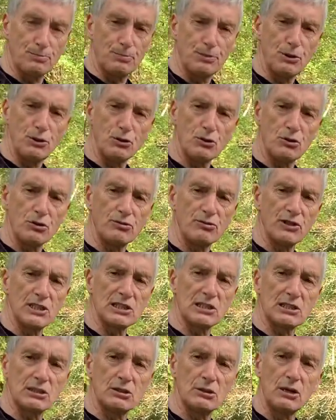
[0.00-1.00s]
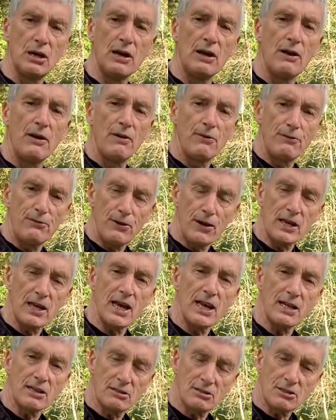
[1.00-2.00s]
Beautiful to,
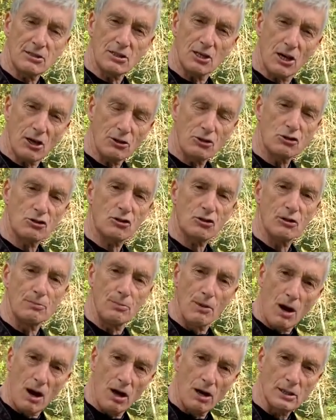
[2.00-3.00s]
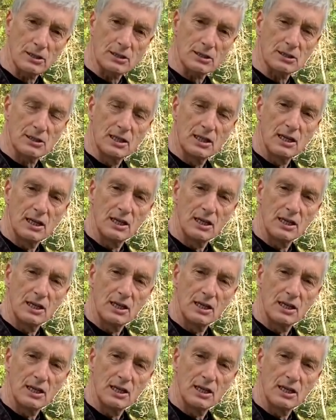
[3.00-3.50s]
again, to touch the moss.